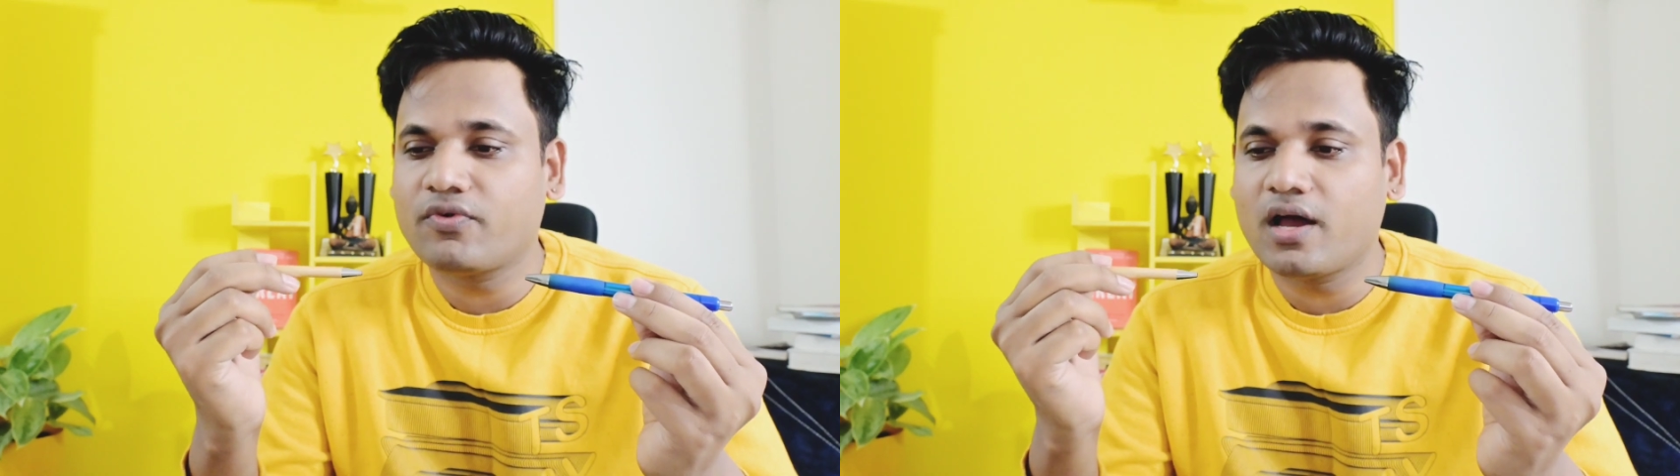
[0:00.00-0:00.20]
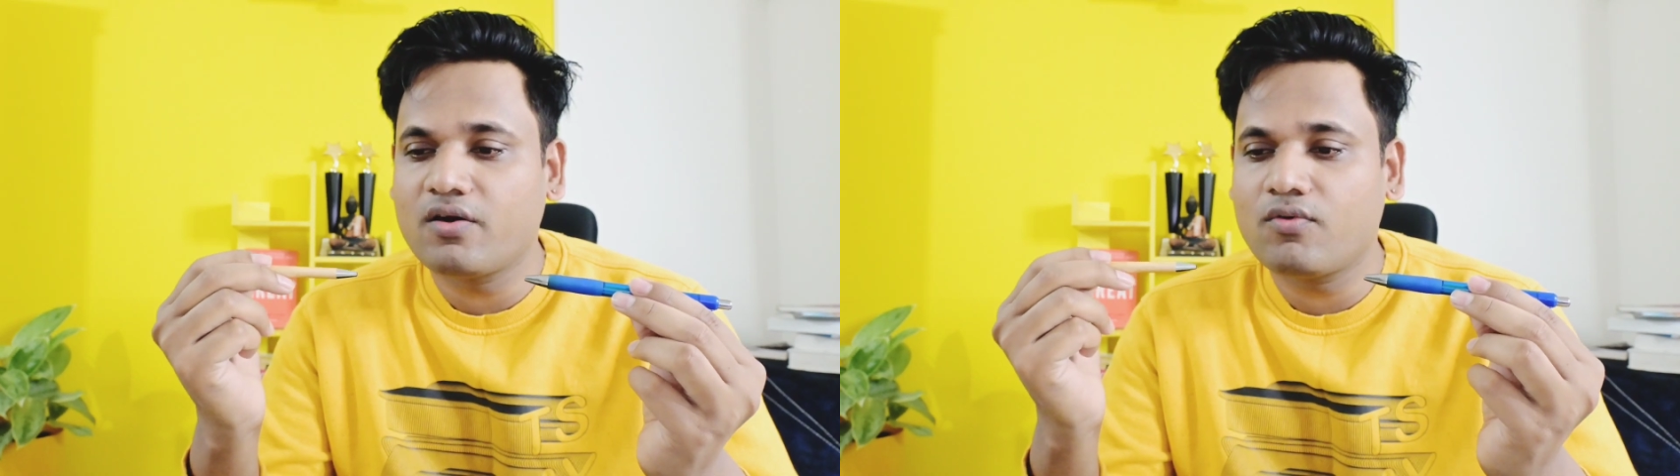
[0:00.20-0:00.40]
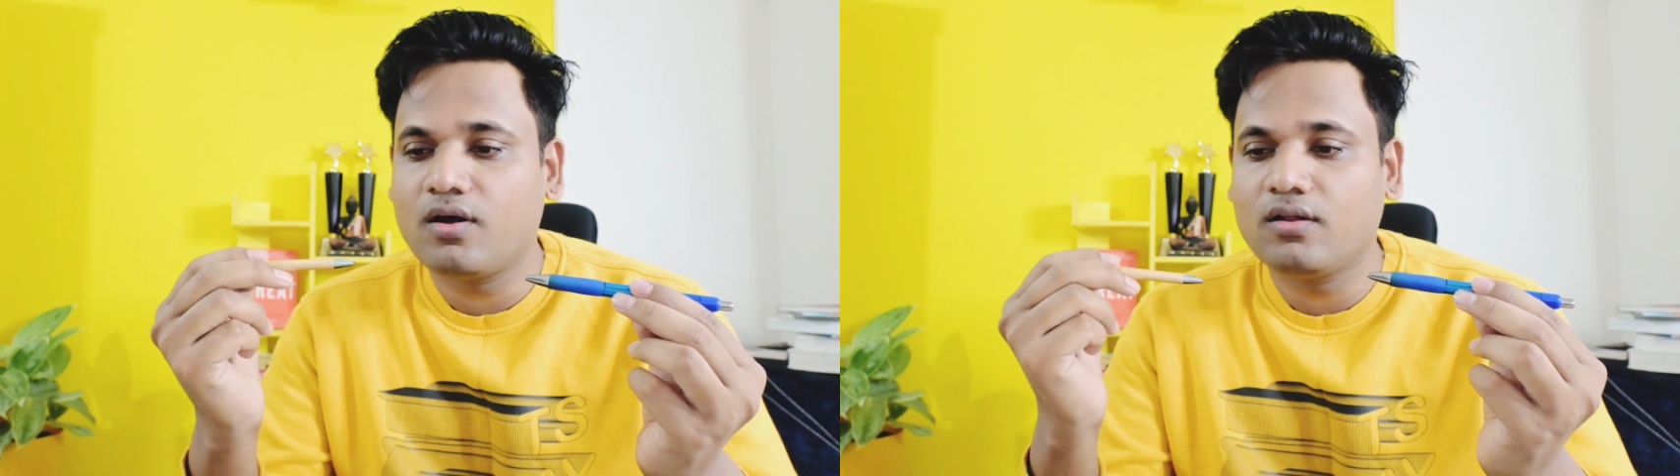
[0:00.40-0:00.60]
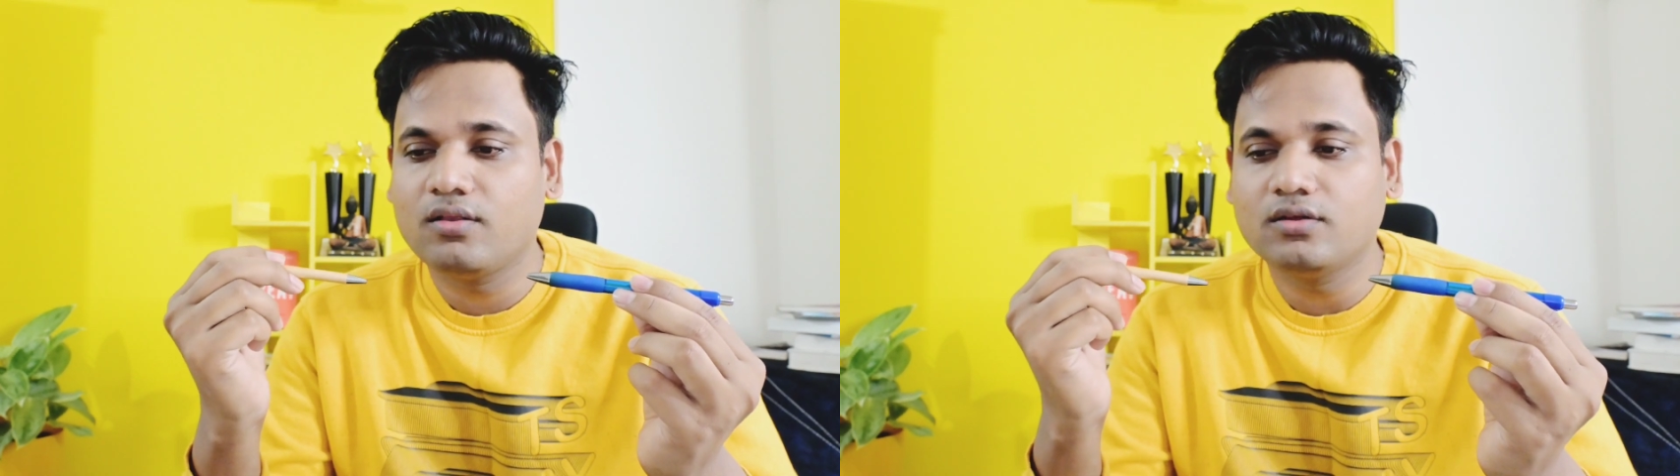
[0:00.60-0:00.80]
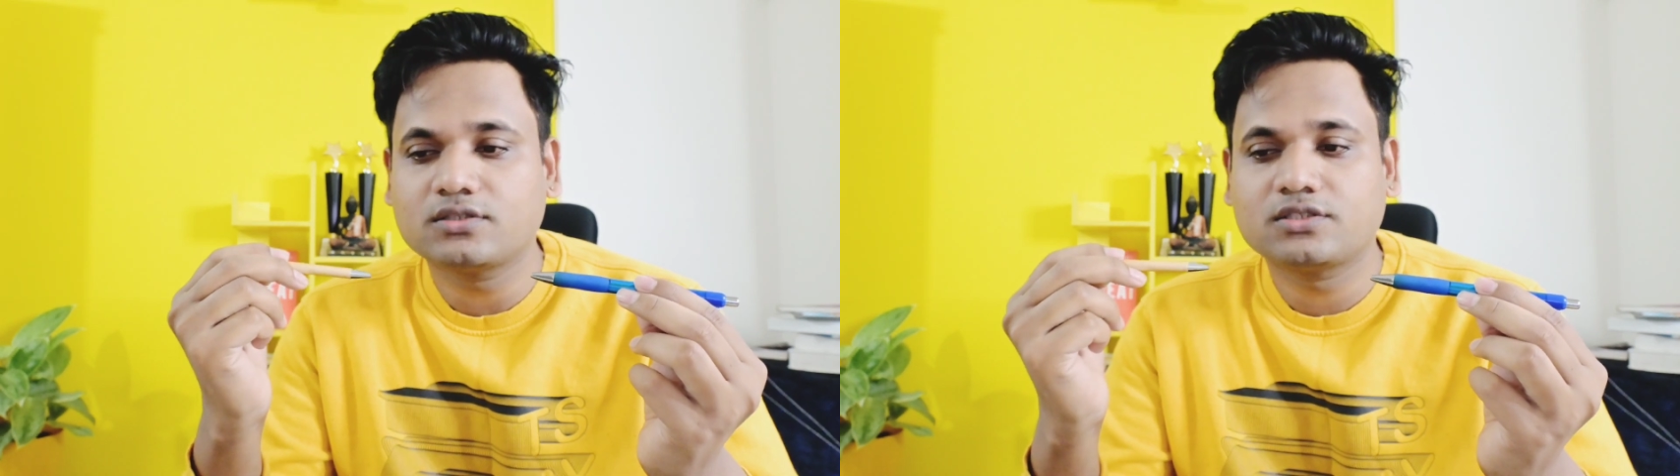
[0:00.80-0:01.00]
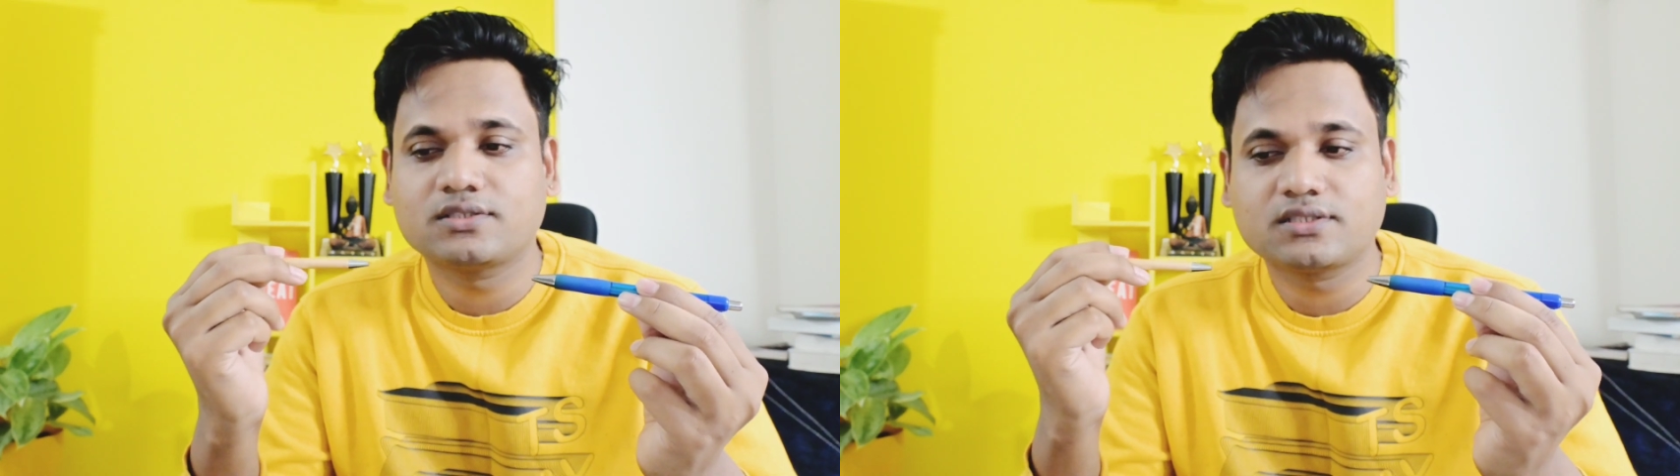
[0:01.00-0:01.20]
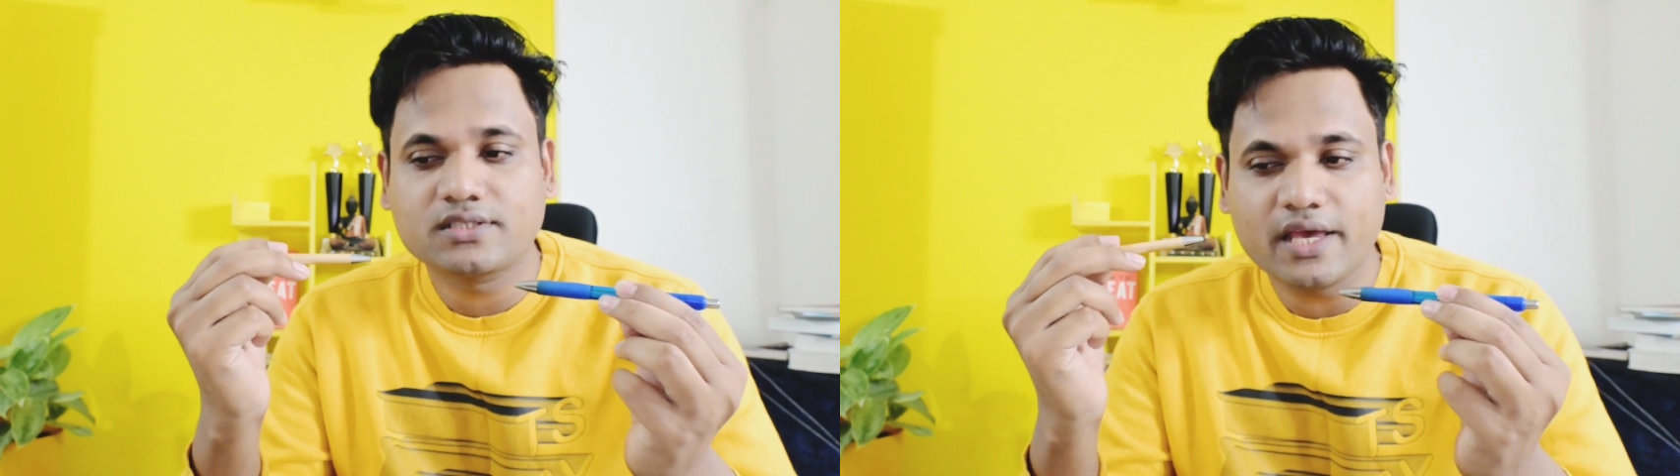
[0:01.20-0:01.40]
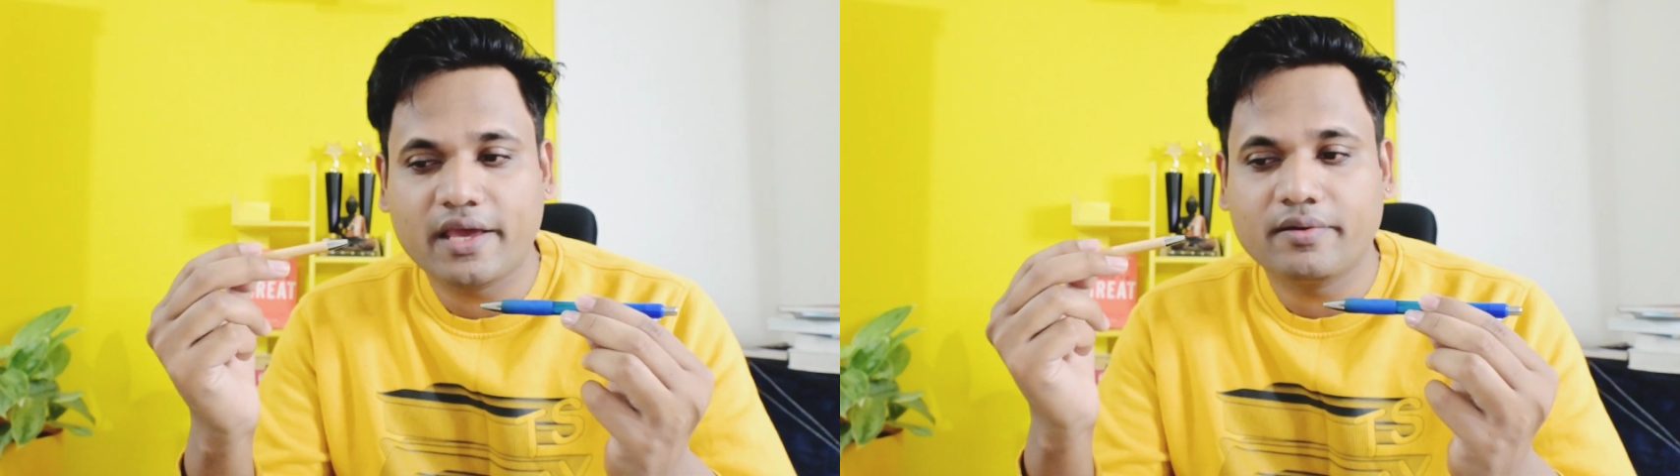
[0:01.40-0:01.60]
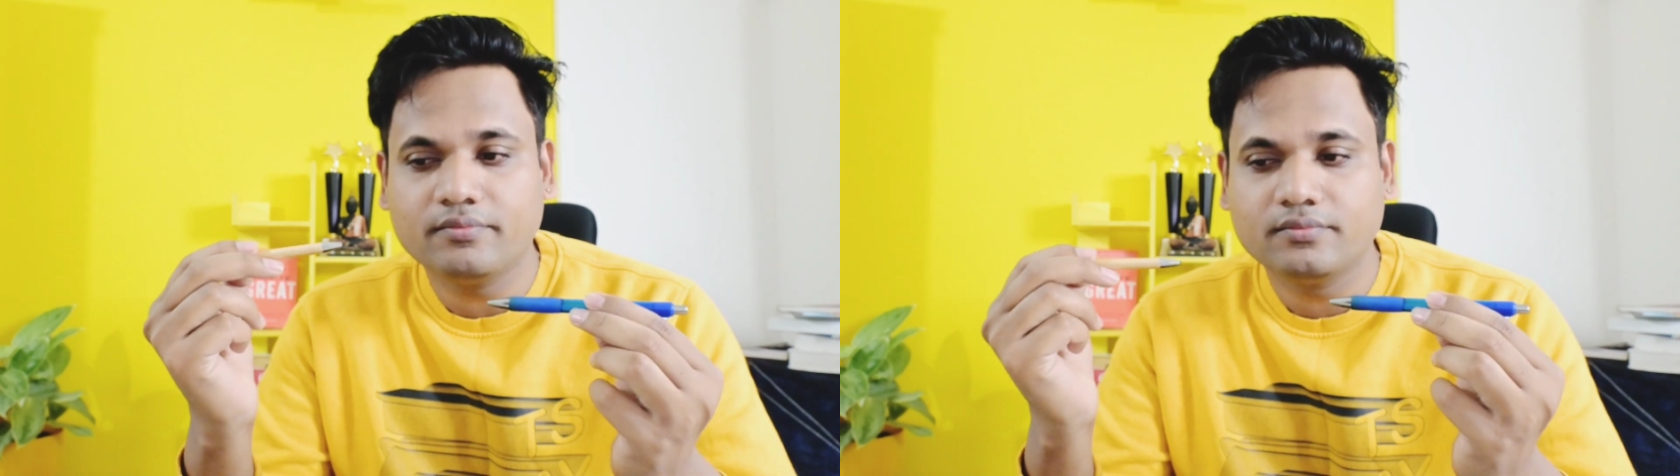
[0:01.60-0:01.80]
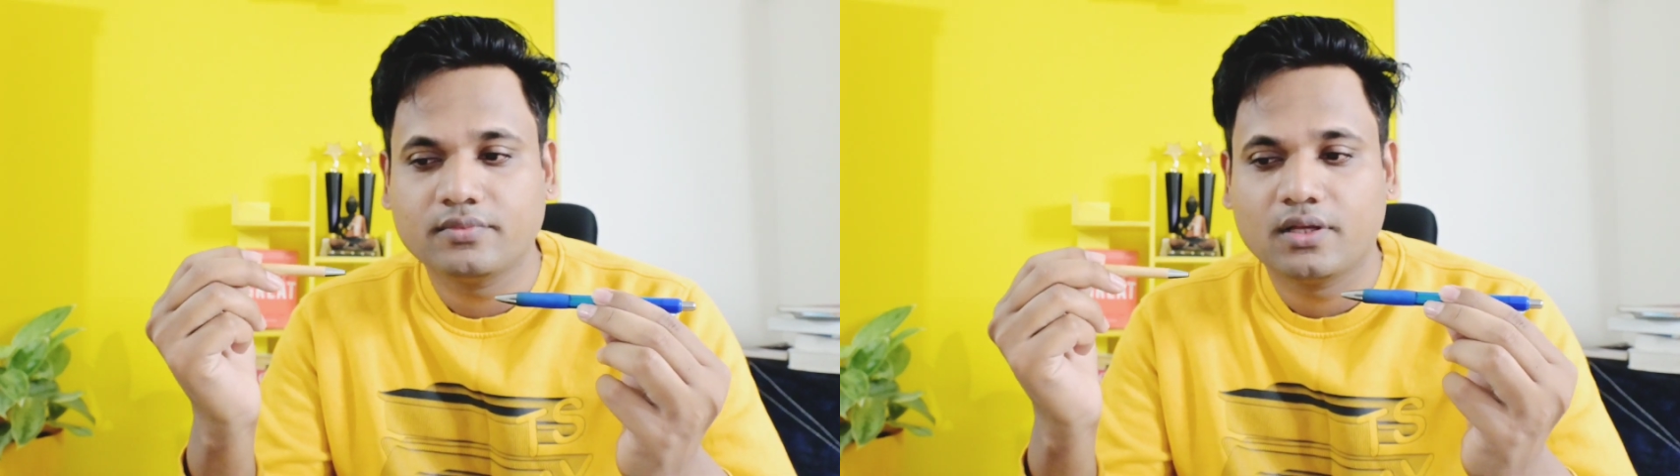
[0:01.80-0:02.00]
firewall look
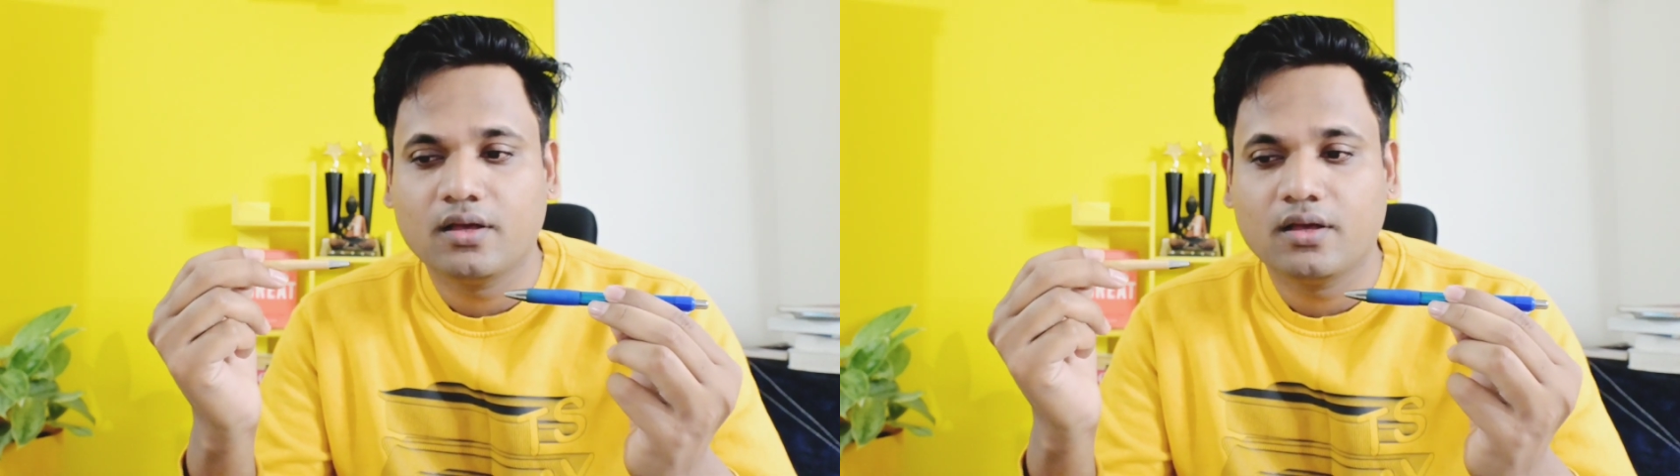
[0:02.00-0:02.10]
same,